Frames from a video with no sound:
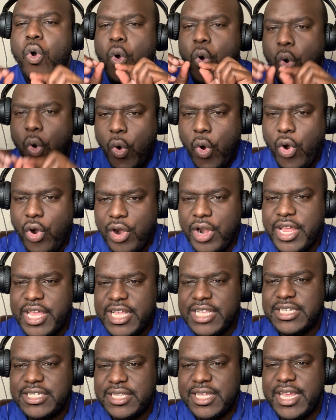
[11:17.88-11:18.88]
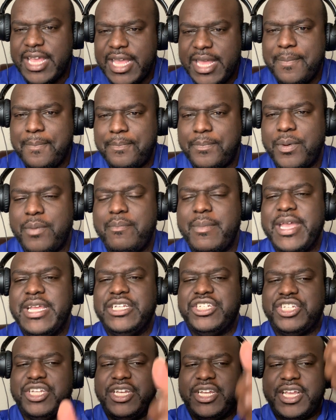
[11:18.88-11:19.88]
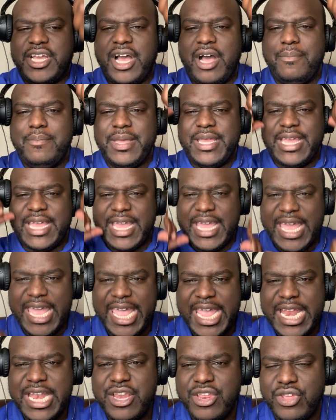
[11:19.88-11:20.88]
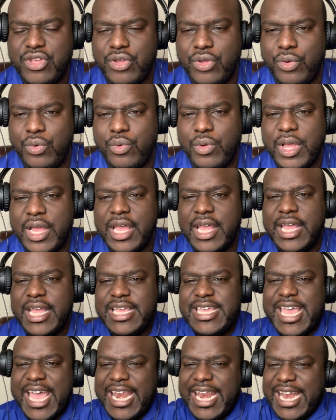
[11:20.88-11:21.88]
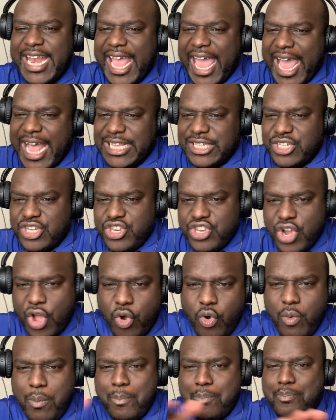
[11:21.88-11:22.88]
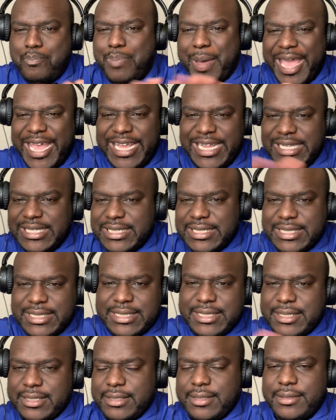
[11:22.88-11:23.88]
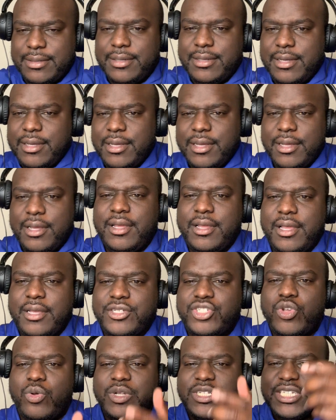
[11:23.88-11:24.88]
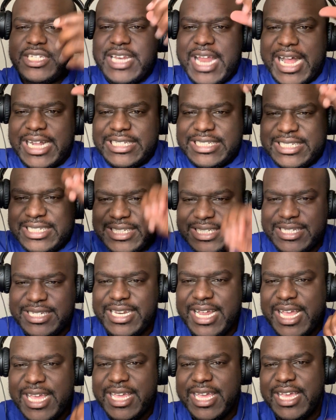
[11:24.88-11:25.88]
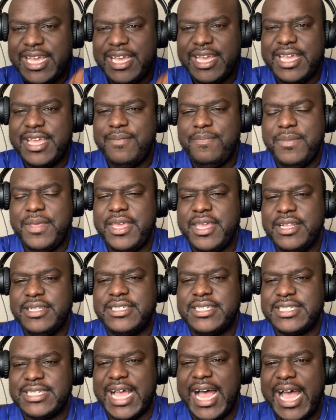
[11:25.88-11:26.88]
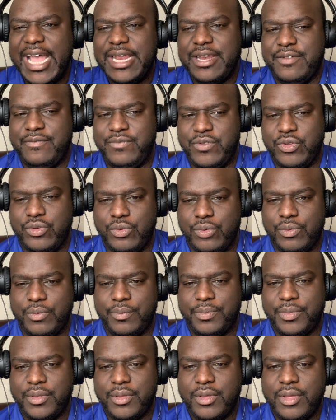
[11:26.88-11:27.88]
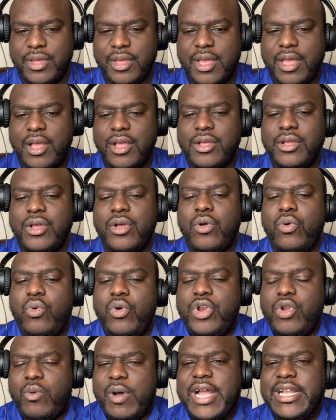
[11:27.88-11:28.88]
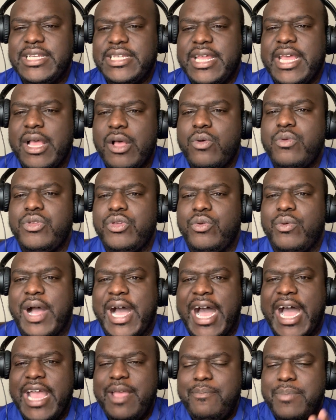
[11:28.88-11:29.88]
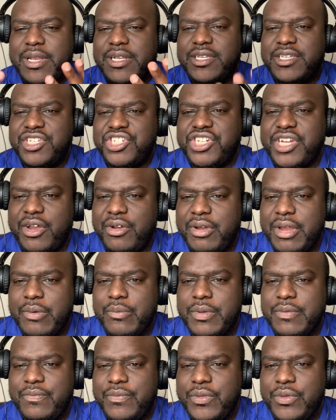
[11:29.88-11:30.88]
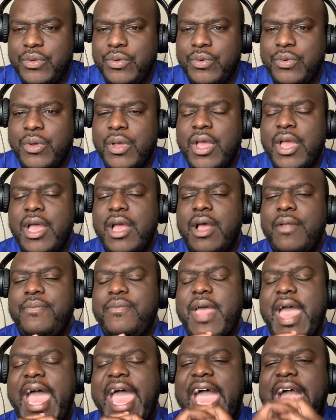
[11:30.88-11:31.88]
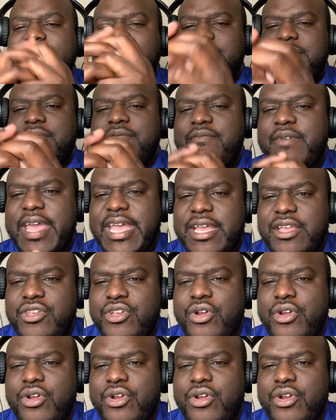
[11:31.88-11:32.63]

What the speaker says: Or is the information coming in you, yet it has no base, so it's not sticking in the inside of you? What do I tell you? I've been sharing with you, activate